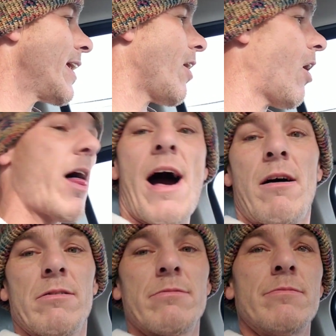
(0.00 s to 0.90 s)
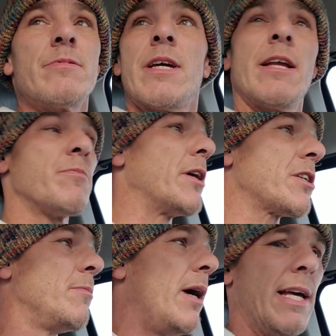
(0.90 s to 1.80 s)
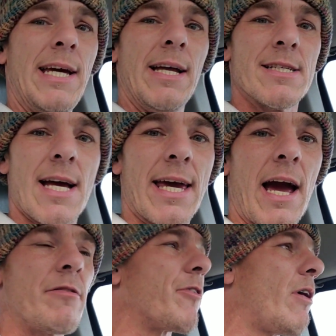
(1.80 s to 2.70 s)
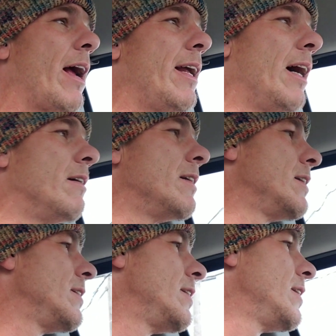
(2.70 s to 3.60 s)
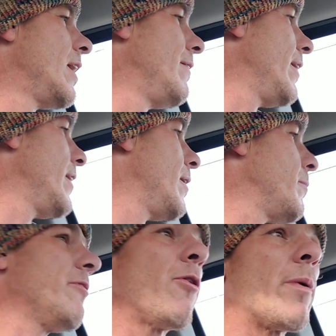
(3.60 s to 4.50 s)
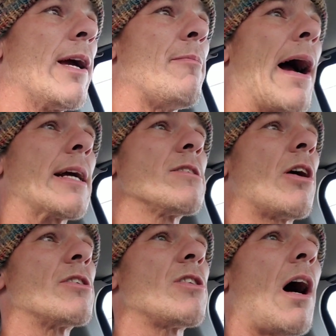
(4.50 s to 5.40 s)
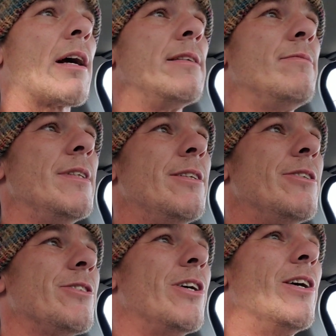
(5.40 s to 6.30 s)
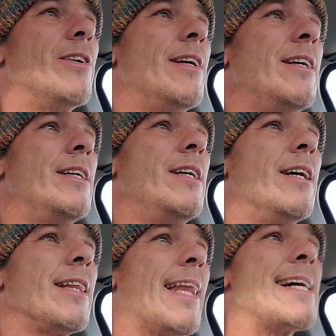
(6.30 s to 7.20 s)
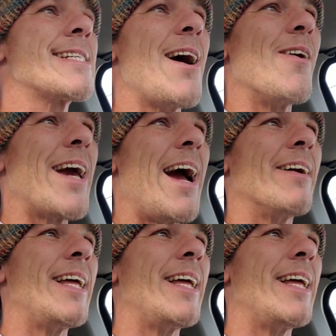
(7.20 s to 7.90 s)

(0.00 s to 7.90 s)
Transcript: it all out, get as much of the money in as I can for right now. And then before we get back and start stocking. So let's go count it